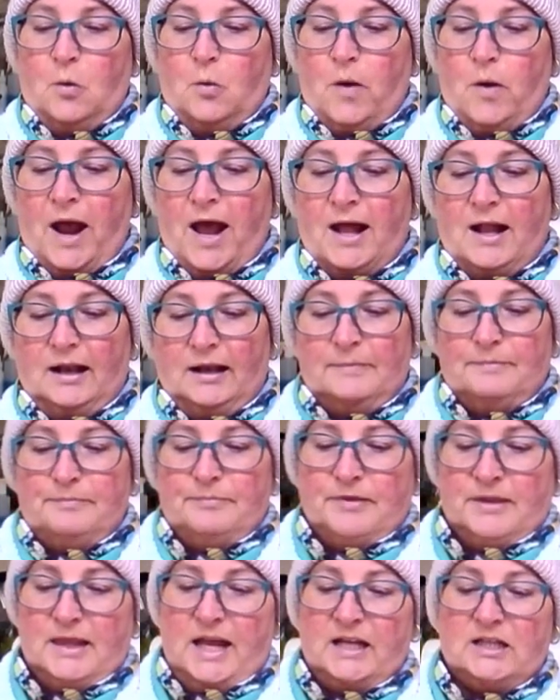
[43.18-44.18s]
well,
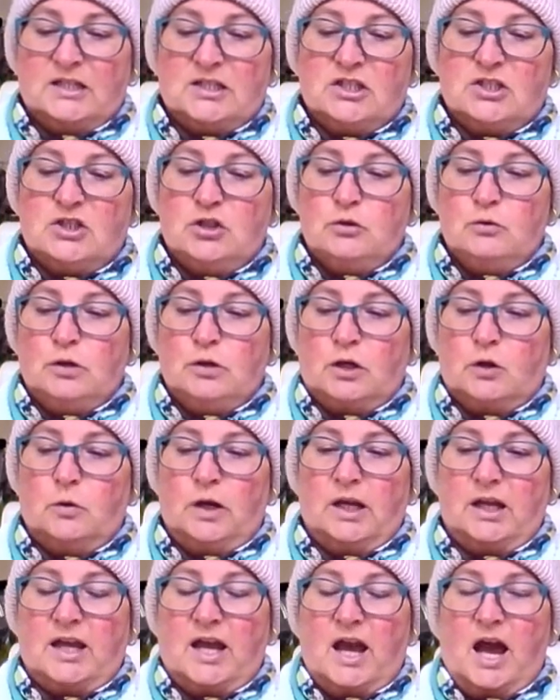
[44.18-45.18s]
let's do a
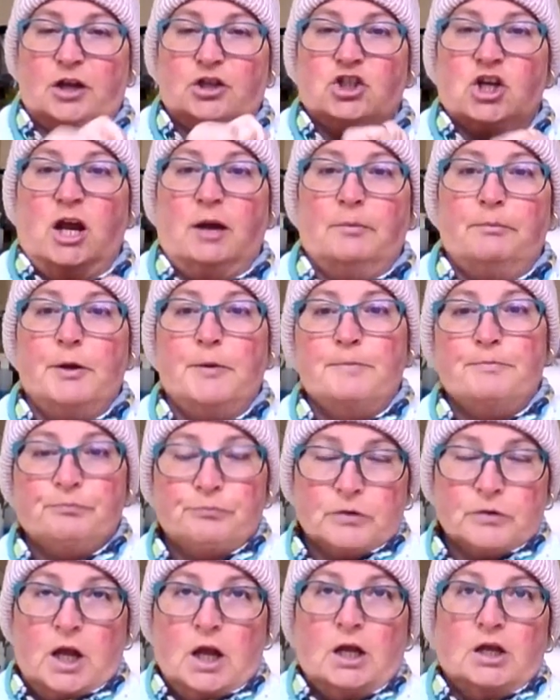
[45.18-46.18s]
quick catch up.
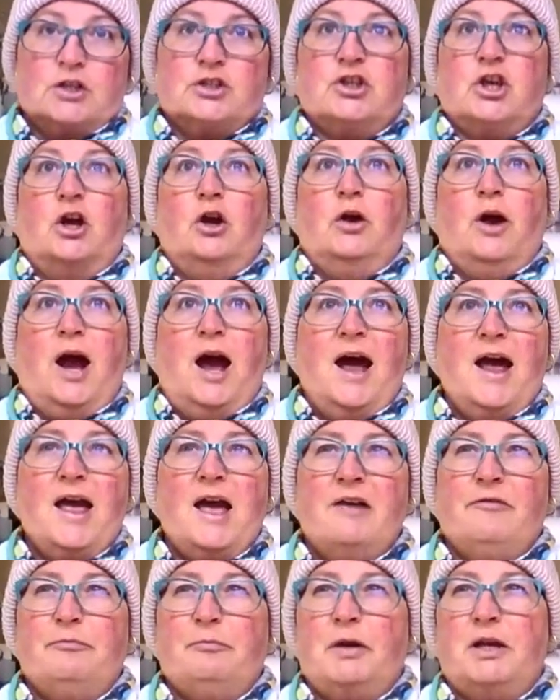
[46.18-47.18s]
So I
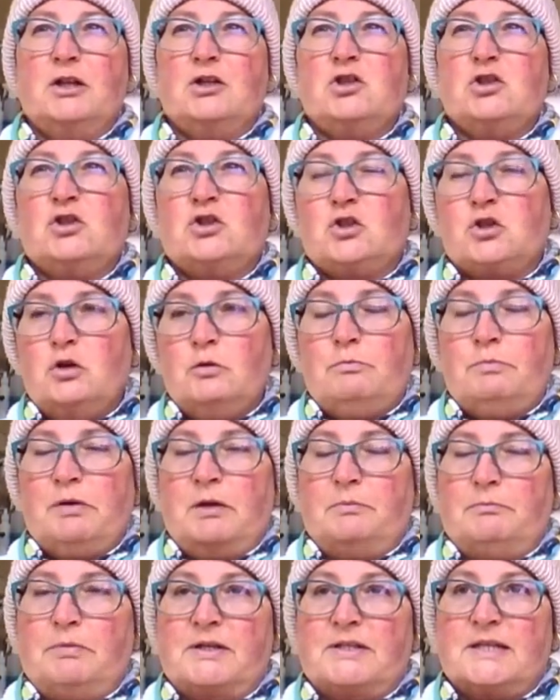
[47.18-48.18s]
have been
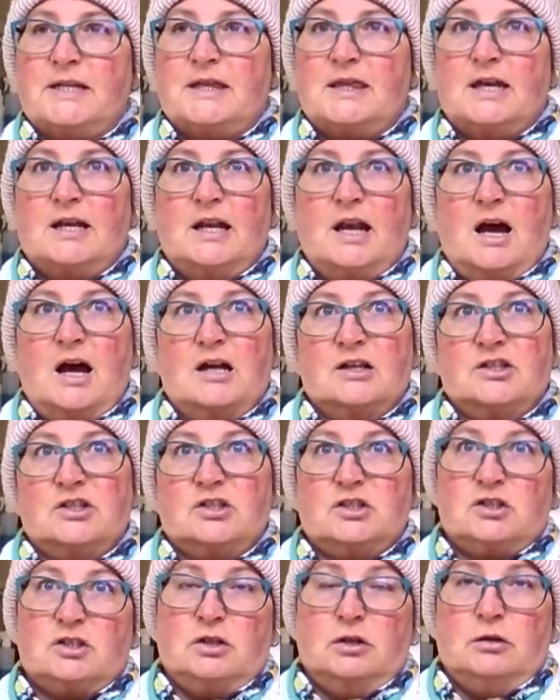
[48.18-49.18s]
super busy the
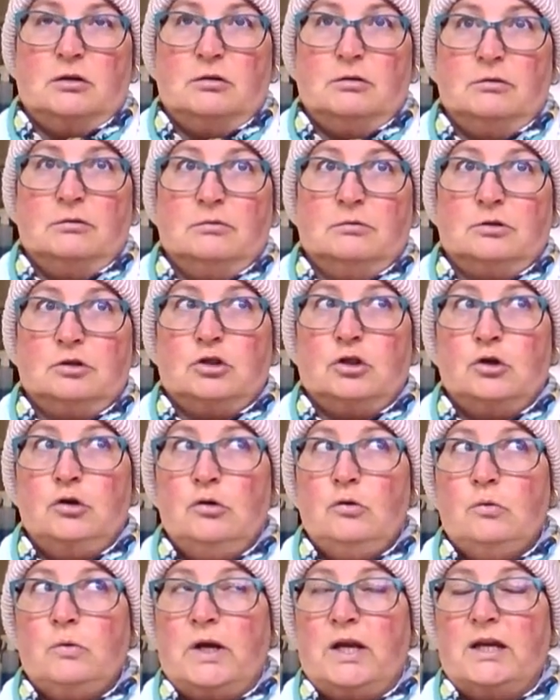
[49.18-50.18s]
last
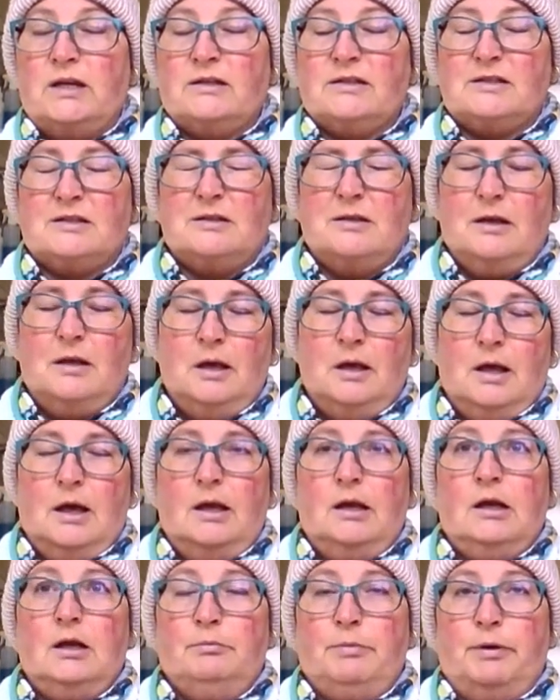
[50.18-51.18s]
2 weeks,
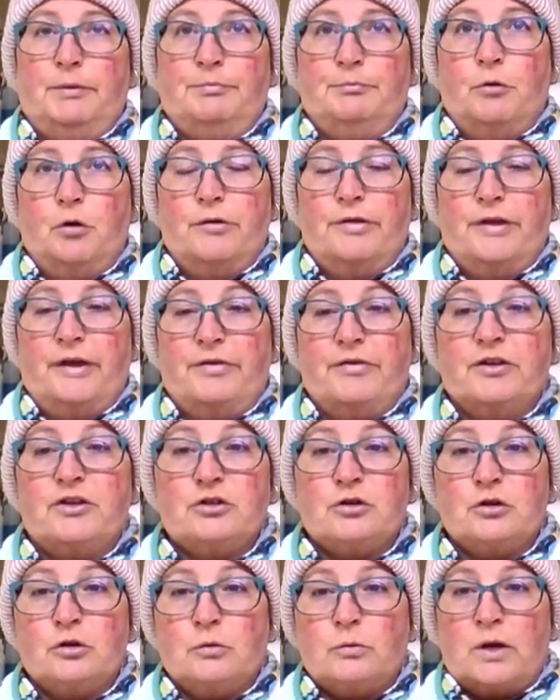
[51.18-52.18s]
a little bit more than the
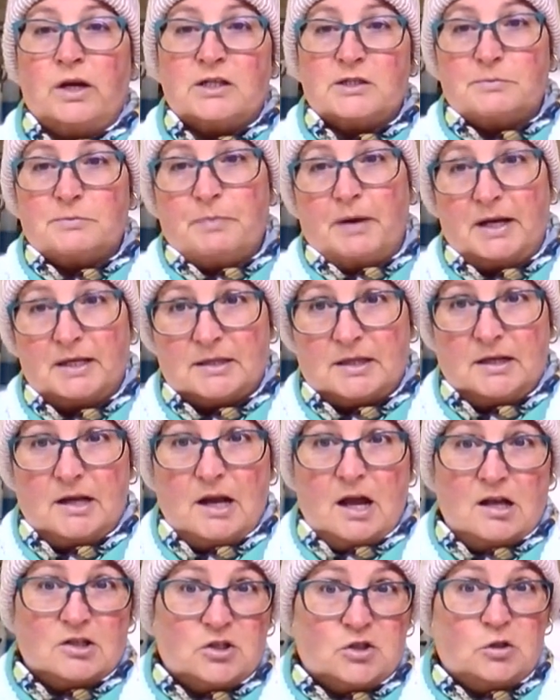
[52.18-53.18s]
2 weeks, but the
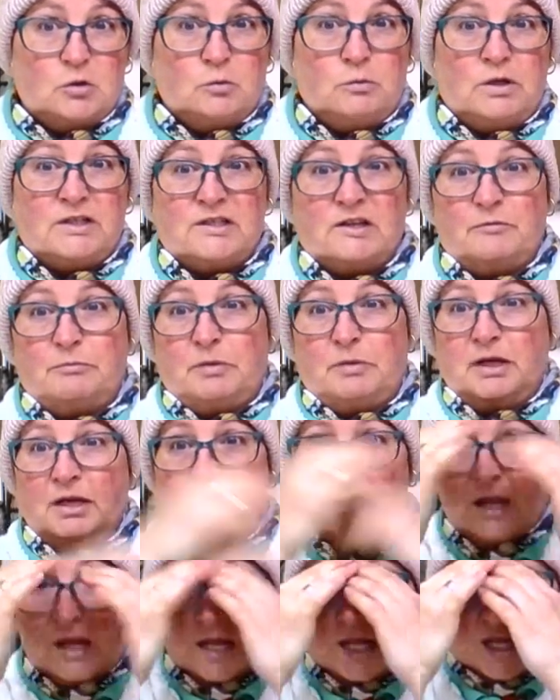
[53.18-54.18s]
last 2 weeks have been
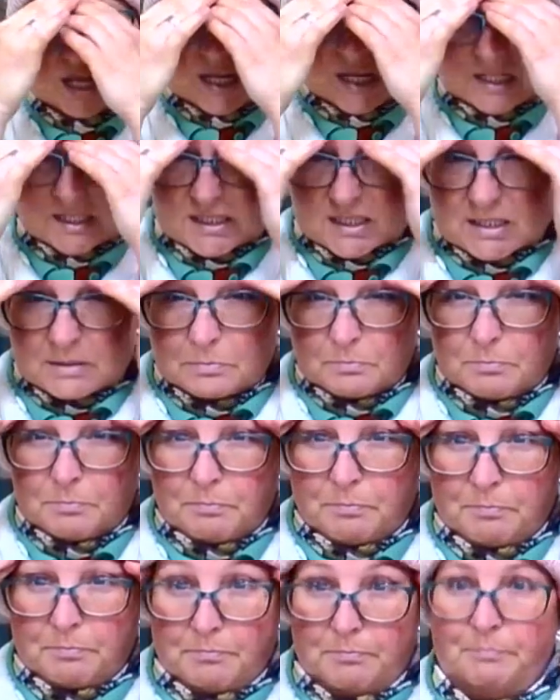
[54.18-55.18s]

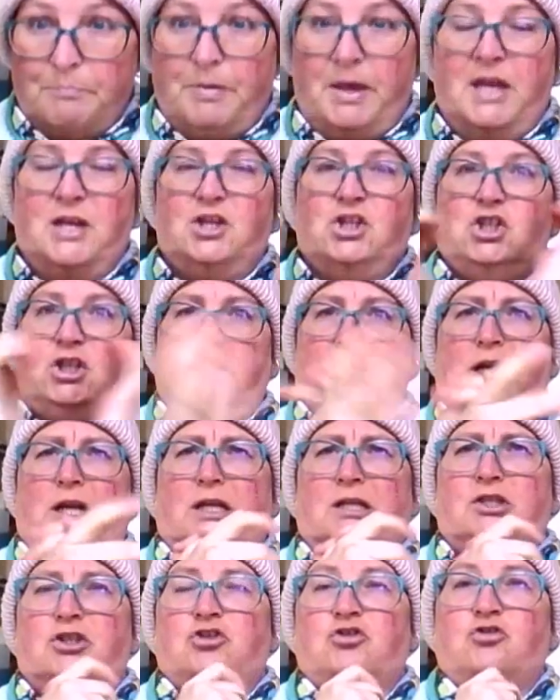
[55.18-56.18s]

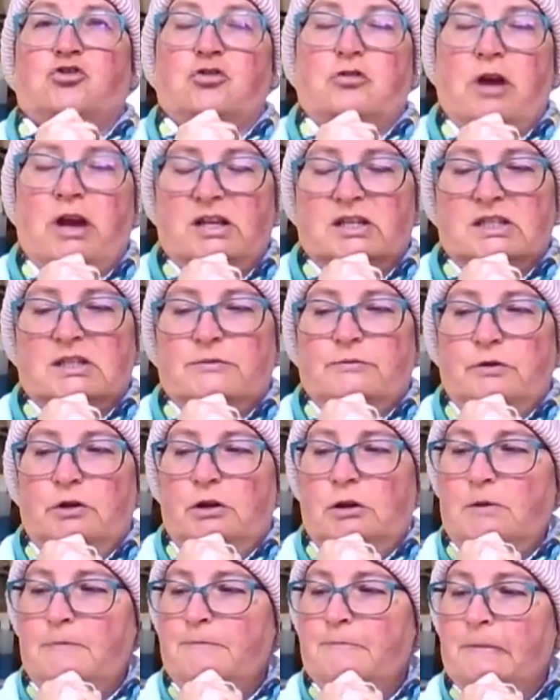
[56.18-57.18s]
especially
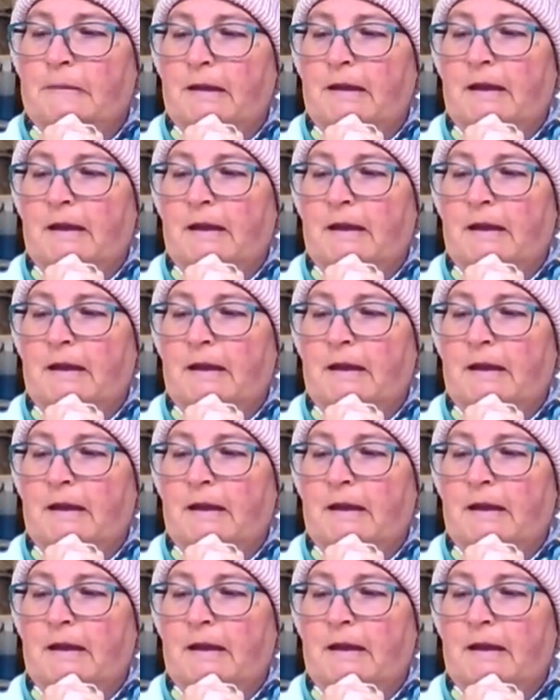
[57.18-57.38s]
stressful.